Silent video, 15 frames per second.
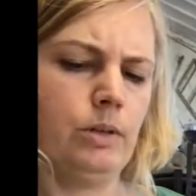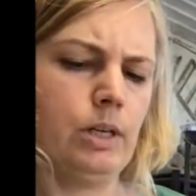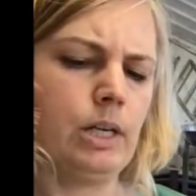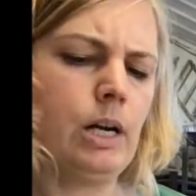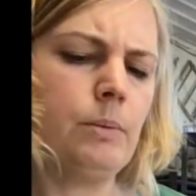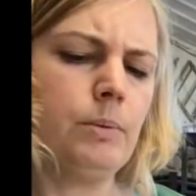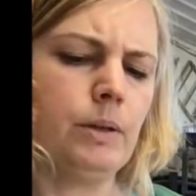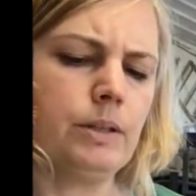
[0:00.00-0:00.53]
a
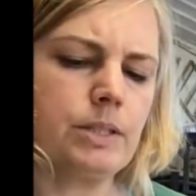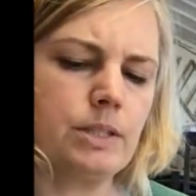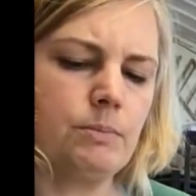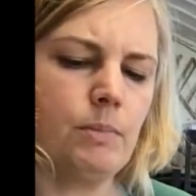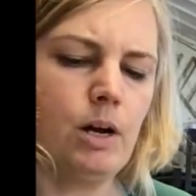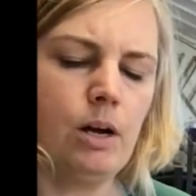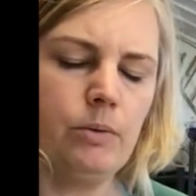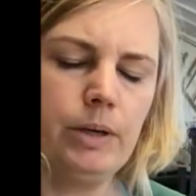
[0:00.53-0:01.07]
couple of
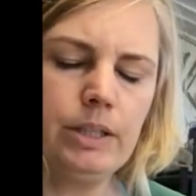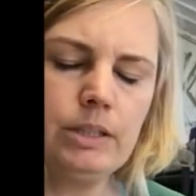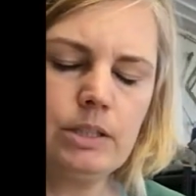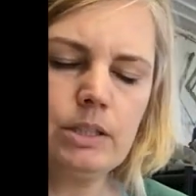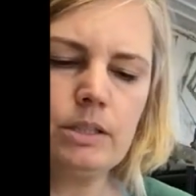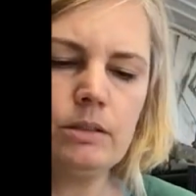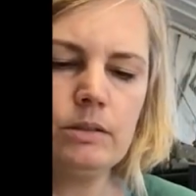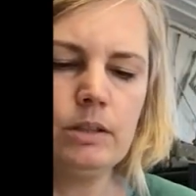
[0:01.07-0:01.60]
small
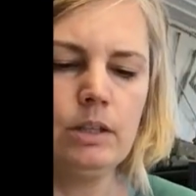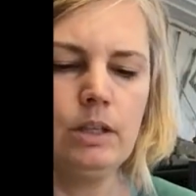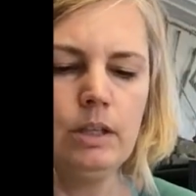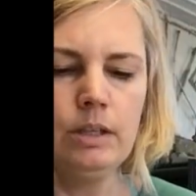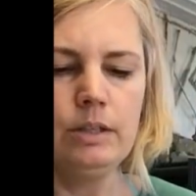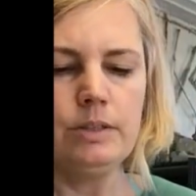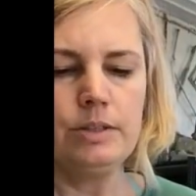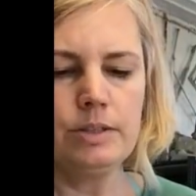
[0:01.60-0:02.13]
ones.
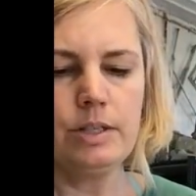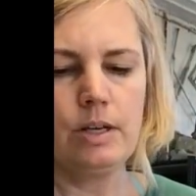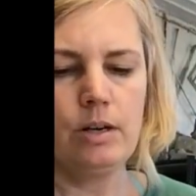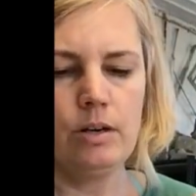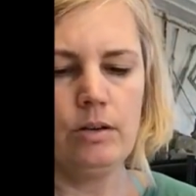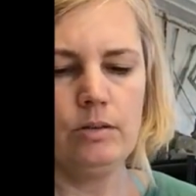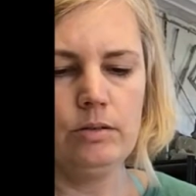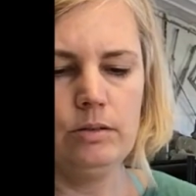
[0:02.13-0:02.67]

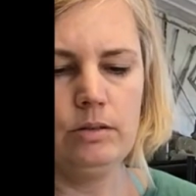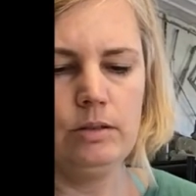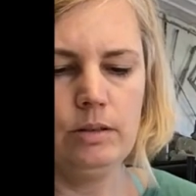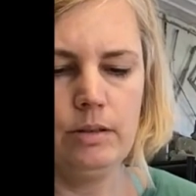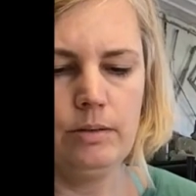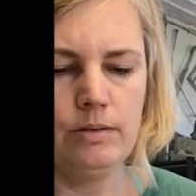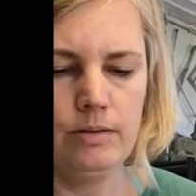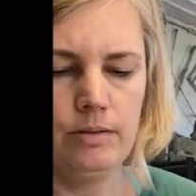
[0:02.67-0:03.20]
So
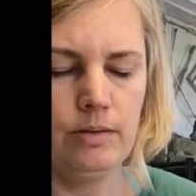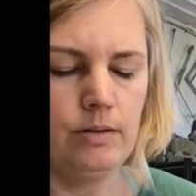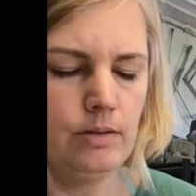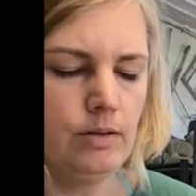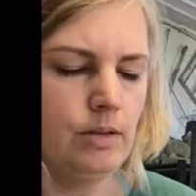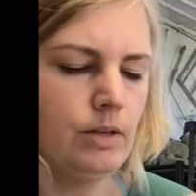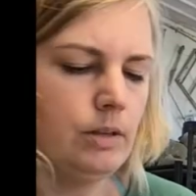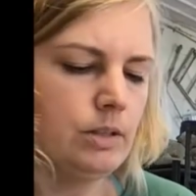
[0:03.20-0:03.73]

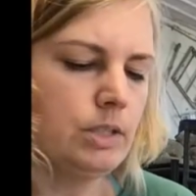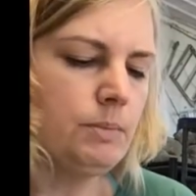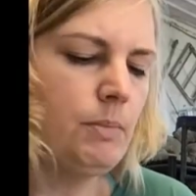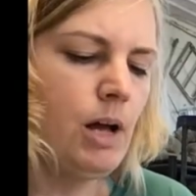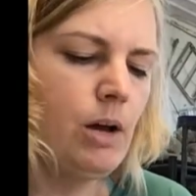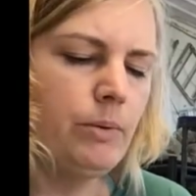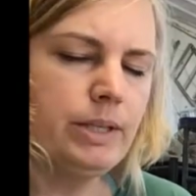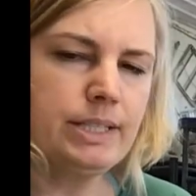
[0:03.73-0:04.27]

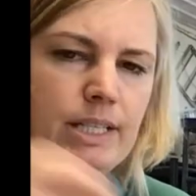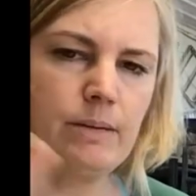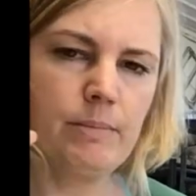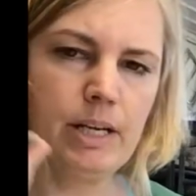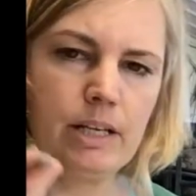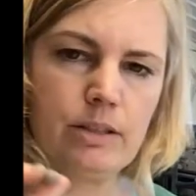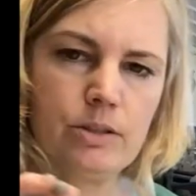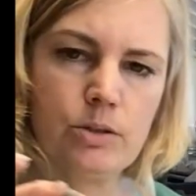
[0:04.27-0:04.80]
small ones I
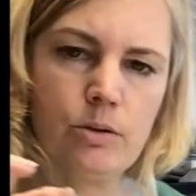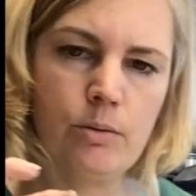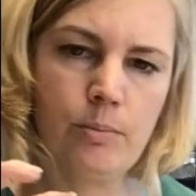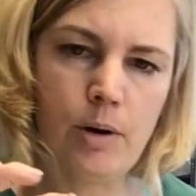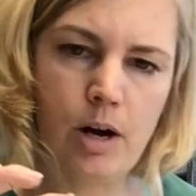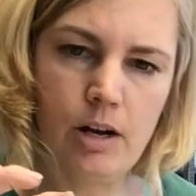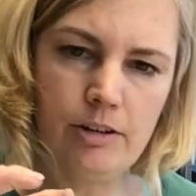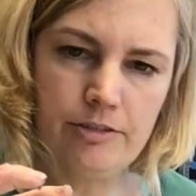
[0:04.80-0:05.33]
make into a
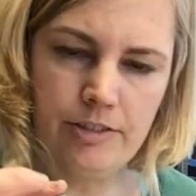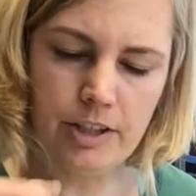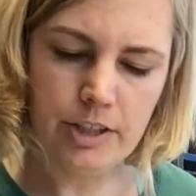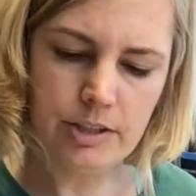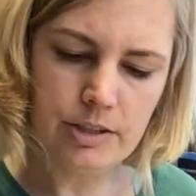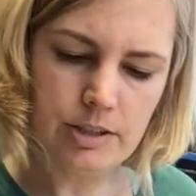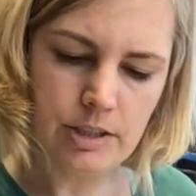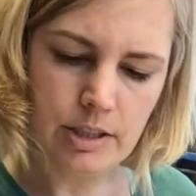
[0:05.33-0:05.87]
ball
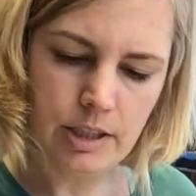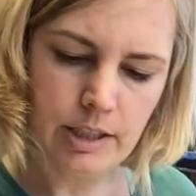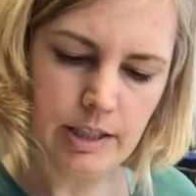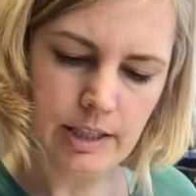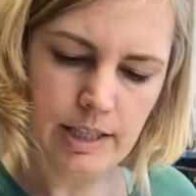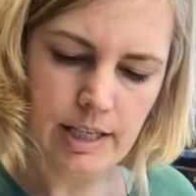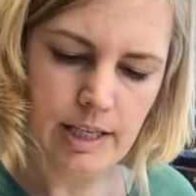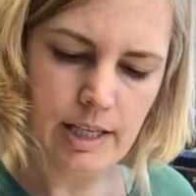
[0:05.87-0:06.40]
first, and
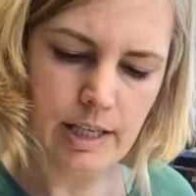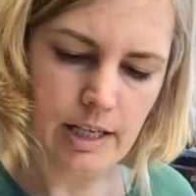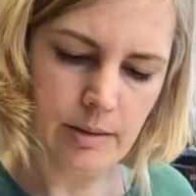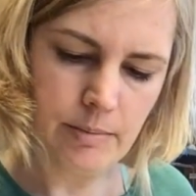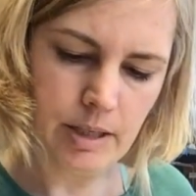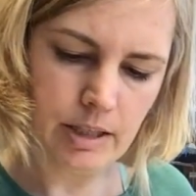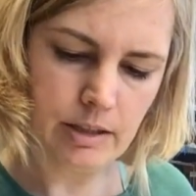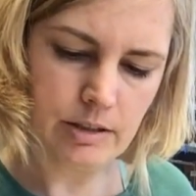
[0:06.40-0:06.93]
then I
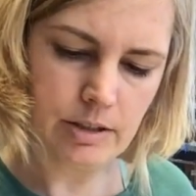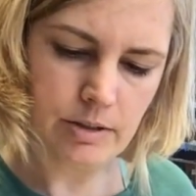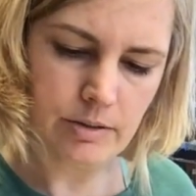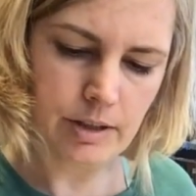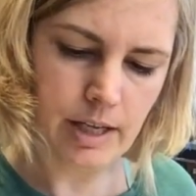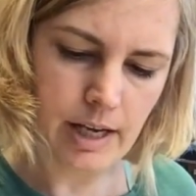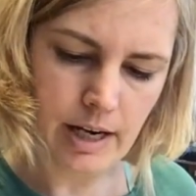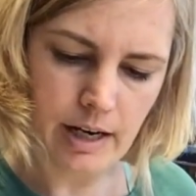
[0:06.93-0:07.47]
make into a
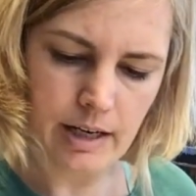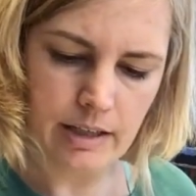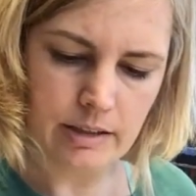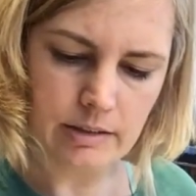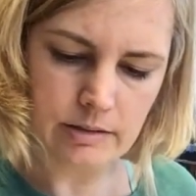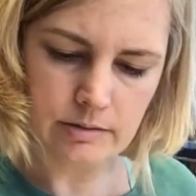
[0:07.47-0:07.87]
carrot.